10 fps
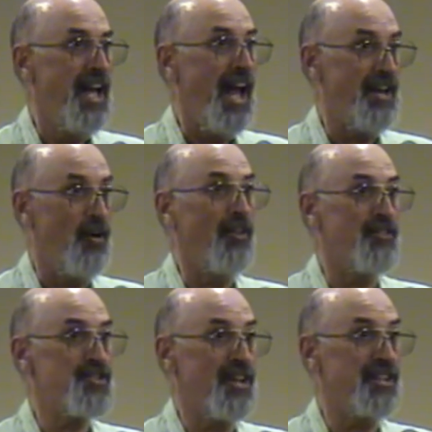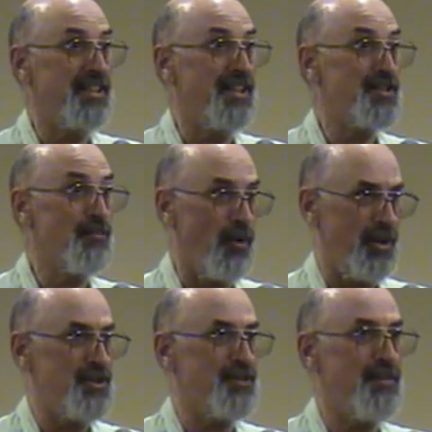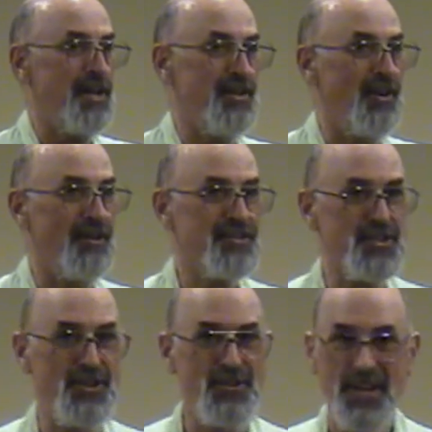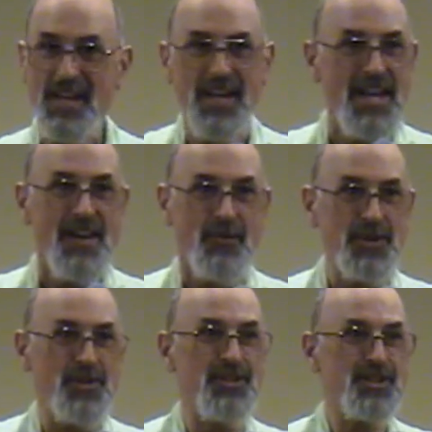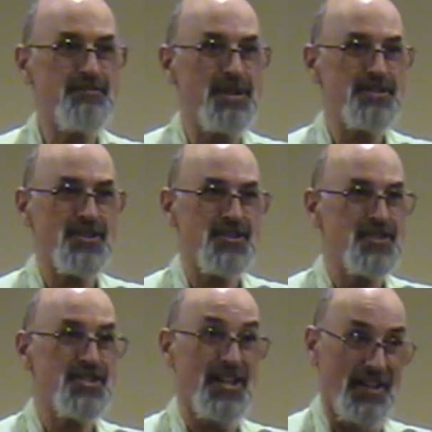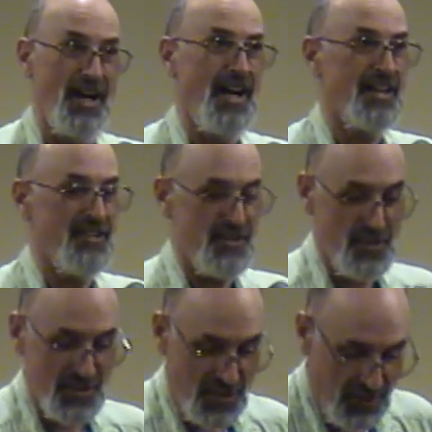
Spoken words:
And all of a sudden, his mortgage is paid off. So when you're in this business, you see a lot of interesting